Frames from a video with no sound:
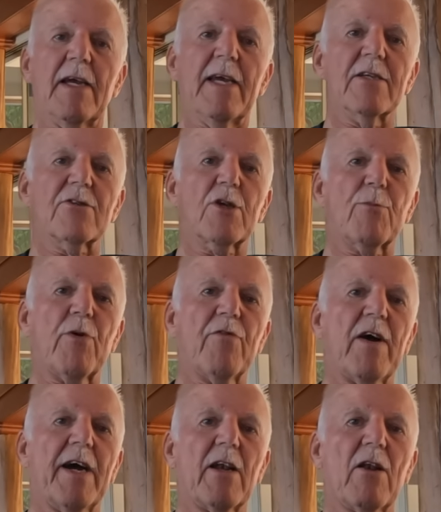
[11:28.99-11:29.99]
is to
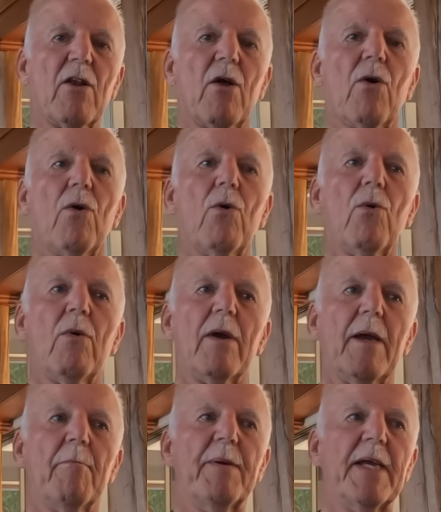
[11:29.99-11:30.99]
provide a low
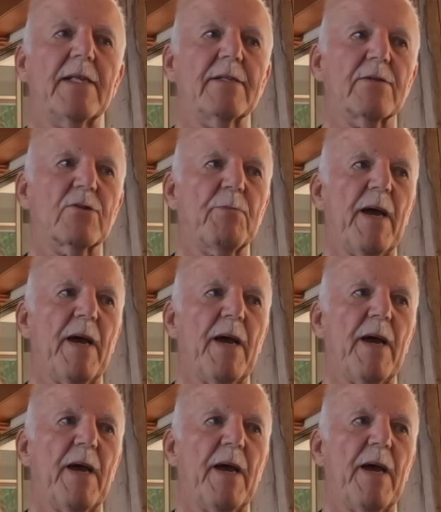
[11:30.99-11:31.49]
impedance